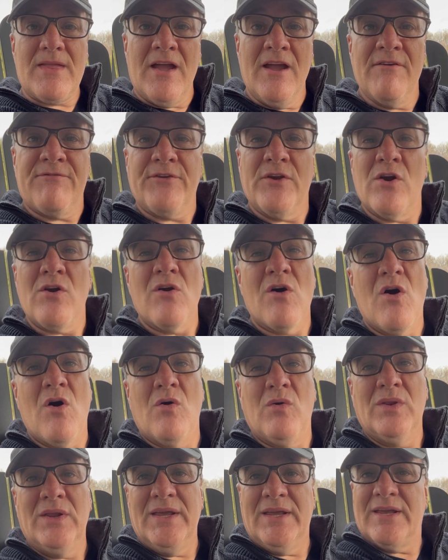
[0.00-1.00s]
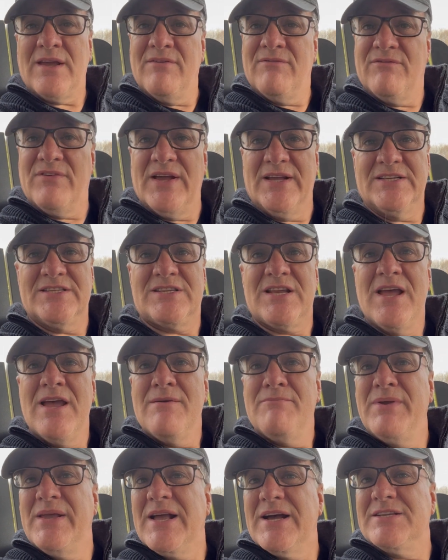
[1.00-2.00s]
if you're only convinced
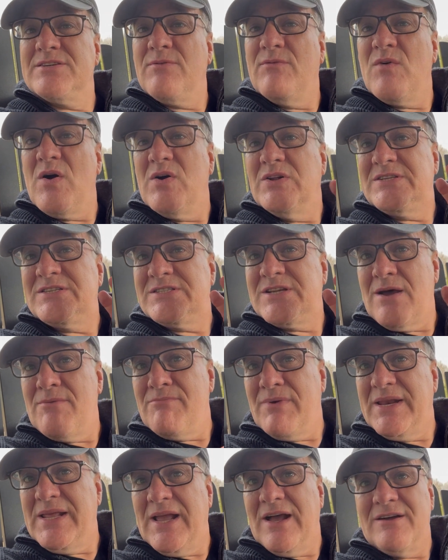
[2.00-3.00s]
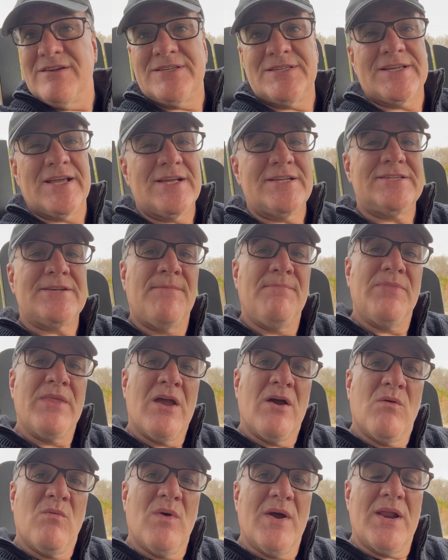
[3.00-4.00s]
because of what somebody else says,
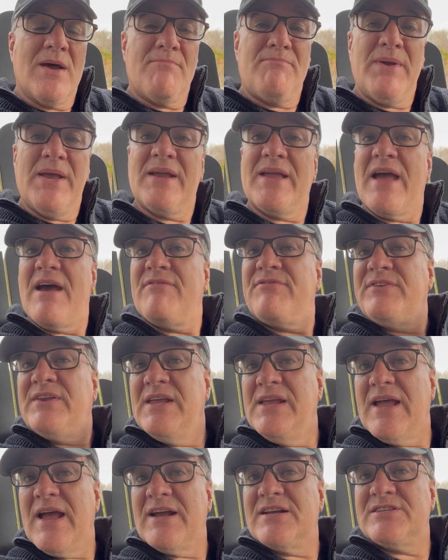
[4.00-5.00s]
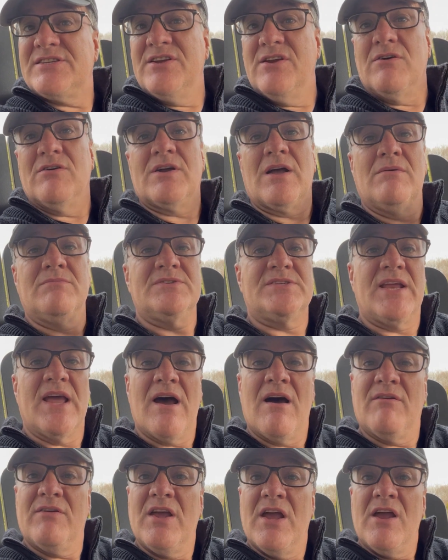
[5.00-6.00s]
when a big FTX deal comes
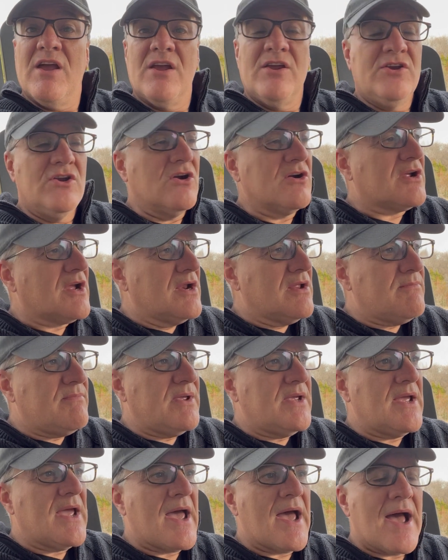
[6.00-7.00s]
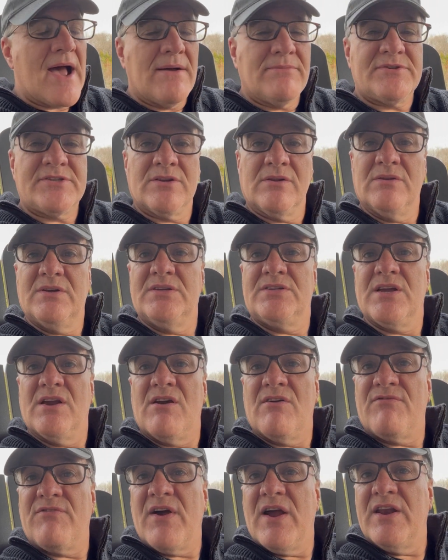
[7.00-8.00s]
down, you're going to be absolutely
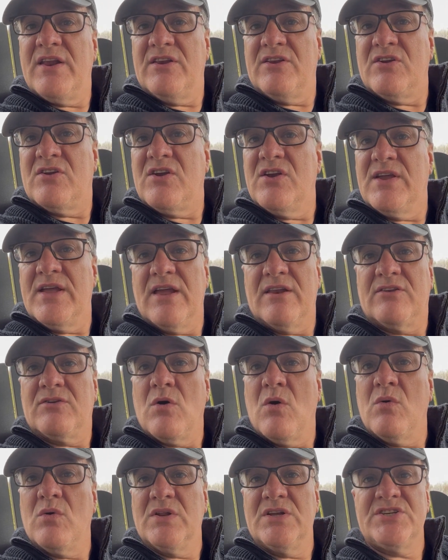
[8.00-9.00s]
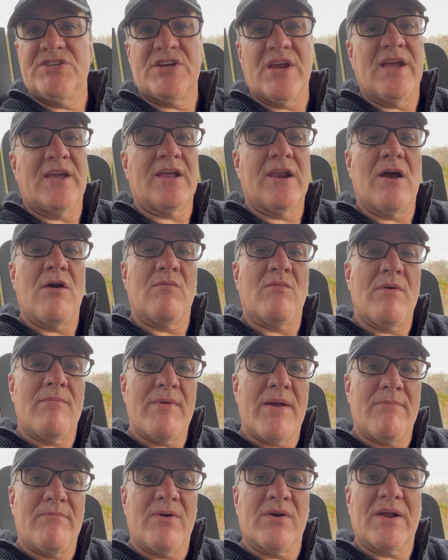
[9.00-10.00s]
terrified and you could get totally shaken out.
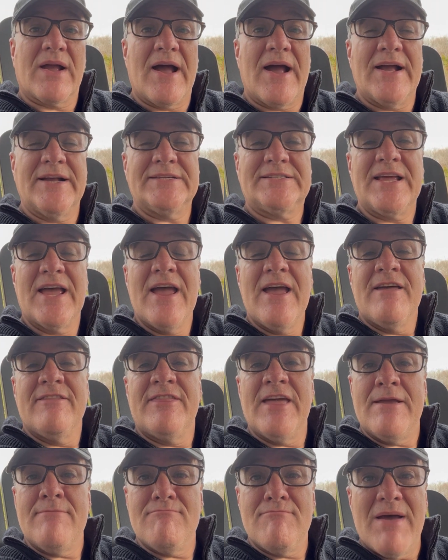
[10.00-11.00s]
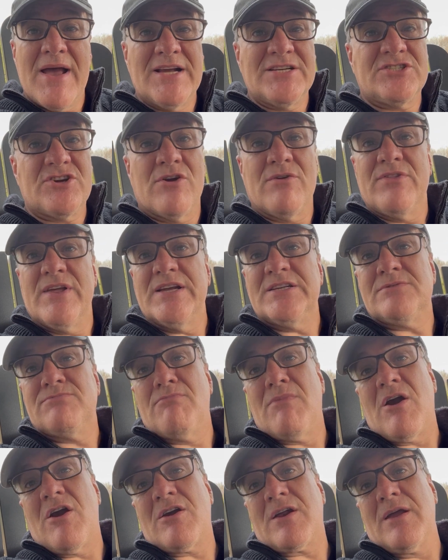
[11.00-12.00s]
Remember, guys, they measure this
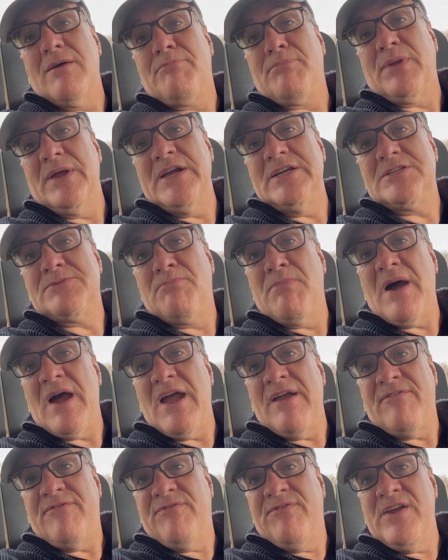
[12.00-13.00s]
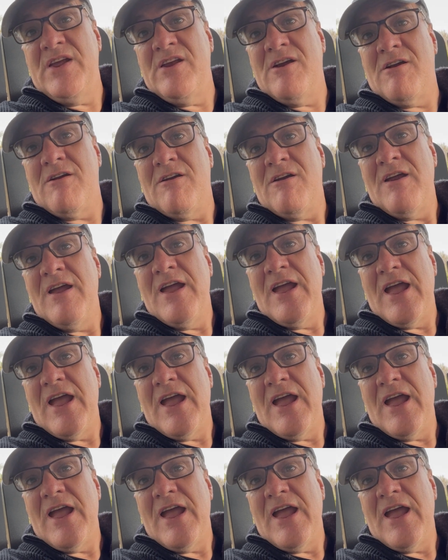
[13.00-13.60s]
marketplace by fear